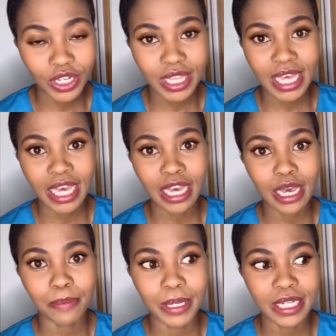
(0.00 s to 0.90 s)
their
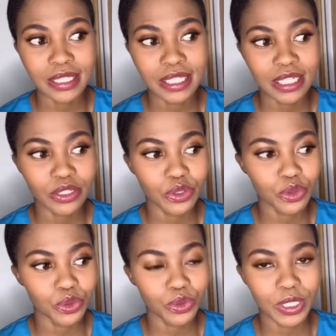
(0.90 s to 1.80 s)
ability
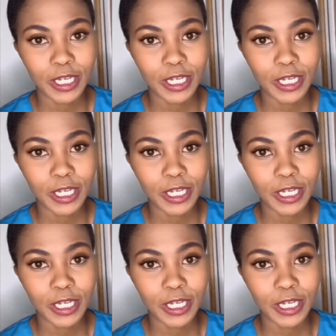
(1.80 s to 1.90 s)
to